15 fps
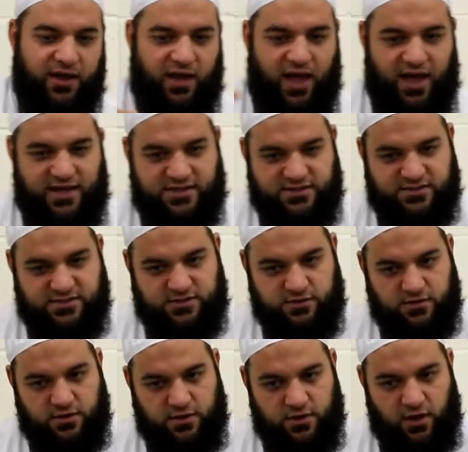it
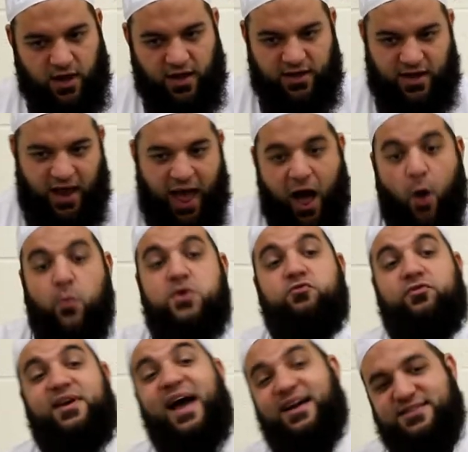as how we
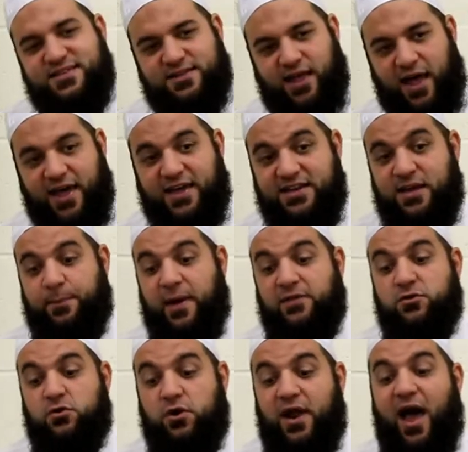react to that, it
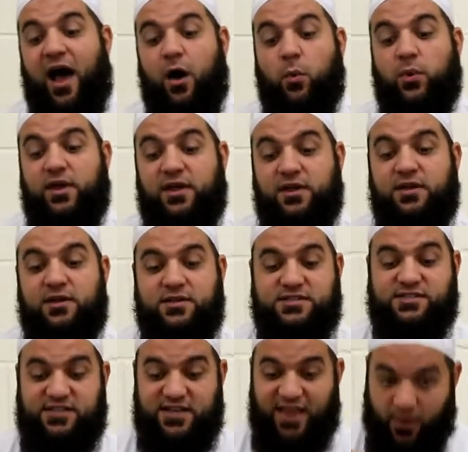depended on how we
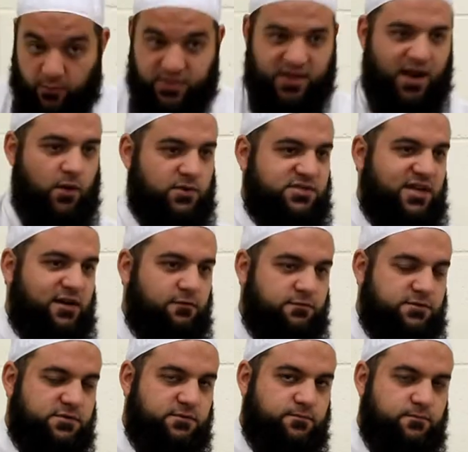see that within
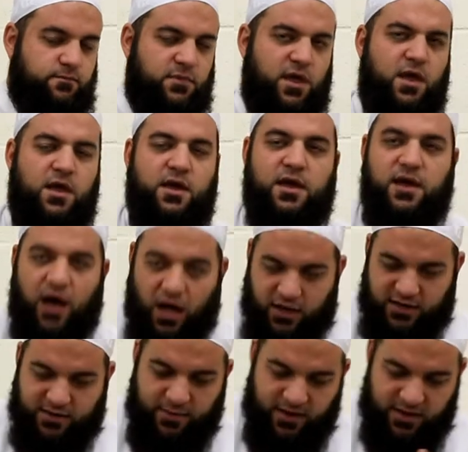ourselves. I'll
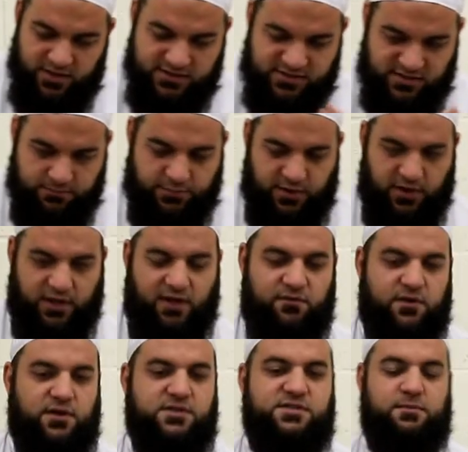make it simple and give
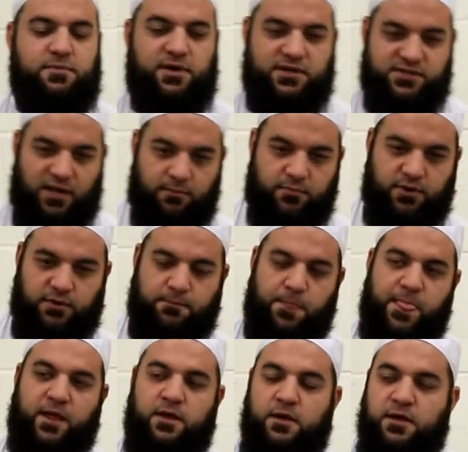you a simple example.
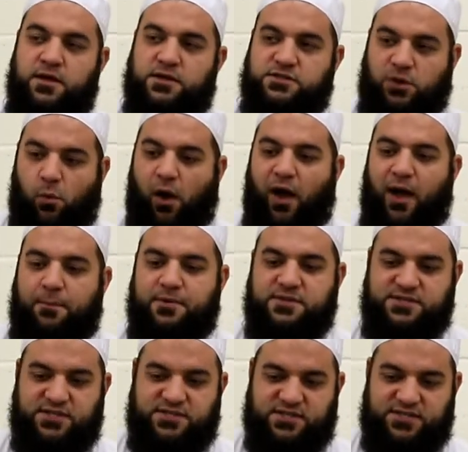So what
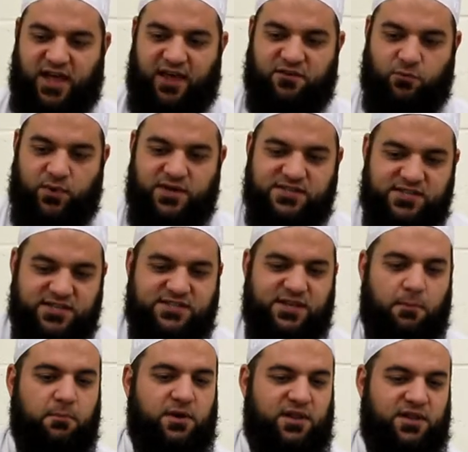happens is, is that if we see
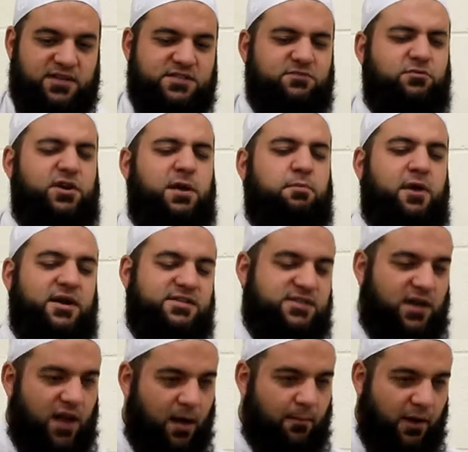somebody that doesn't really pray
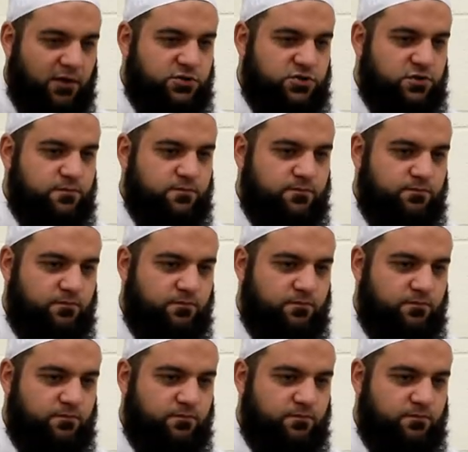salah much,